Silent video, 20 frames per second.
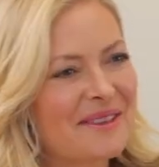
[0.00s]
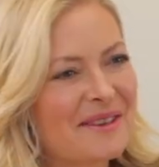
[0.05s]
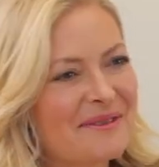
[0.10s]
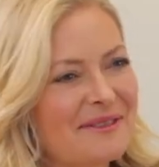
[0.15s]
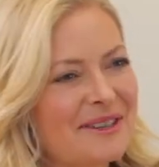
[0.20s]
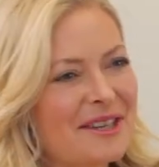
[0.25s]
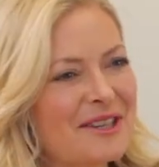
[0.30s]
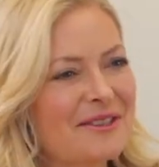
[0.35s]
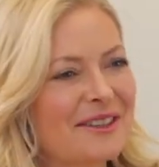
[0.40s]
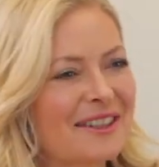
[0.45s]

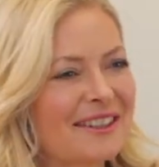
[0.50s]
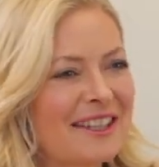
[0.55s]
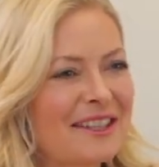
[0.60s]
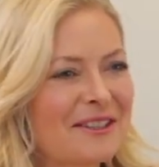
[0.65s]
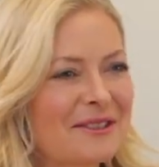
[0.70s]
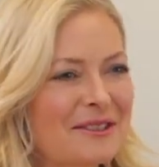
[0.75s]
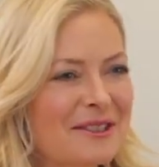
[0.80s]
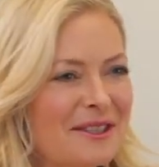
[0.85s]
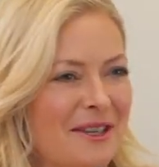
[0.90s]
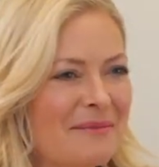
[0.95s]
Frederic,
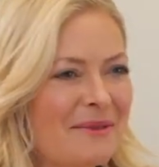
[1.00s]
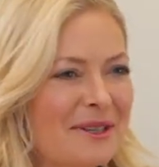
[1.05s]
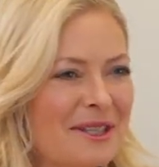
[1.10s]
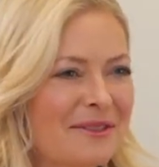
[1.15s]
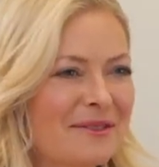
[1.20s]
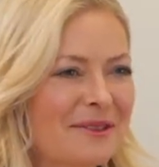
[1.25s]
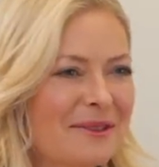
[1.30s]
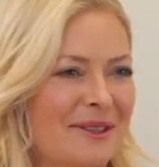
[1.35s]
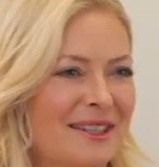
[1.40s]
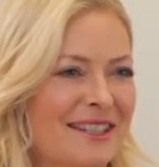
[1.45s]
thank you so
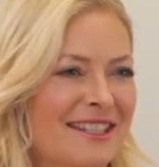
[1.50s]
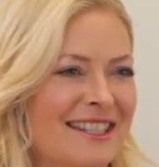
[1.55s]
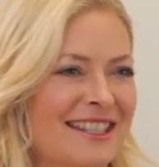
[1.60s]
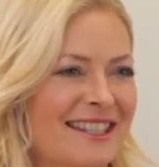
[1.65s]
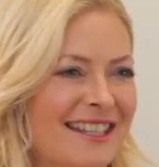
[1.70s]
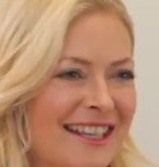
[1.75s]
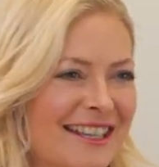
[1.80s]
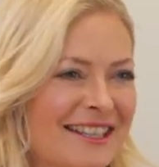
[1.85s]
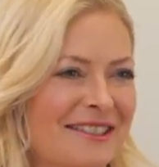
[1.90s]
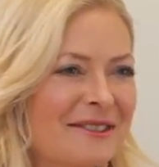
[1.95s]
much for your
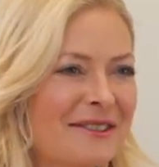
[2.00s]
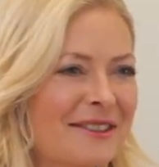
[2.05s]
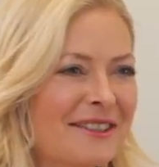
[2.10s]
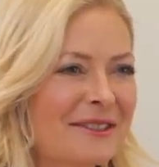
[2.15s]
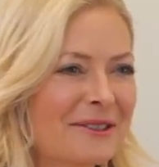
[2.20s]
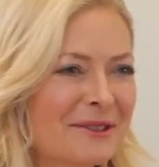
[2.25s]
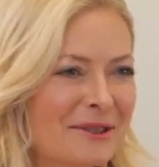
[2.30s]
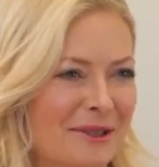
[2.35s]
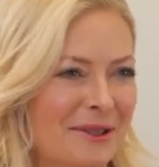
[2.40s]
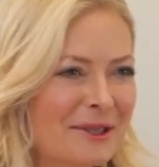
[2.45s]
insight on the
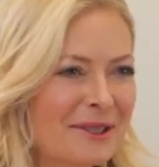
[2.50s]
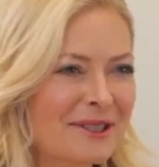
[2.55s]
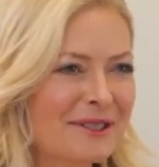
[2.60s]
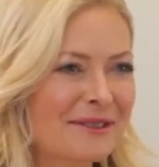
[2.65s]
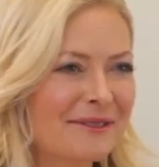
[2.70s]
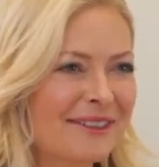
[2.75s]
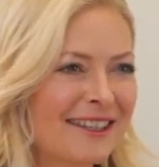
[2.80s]
alternative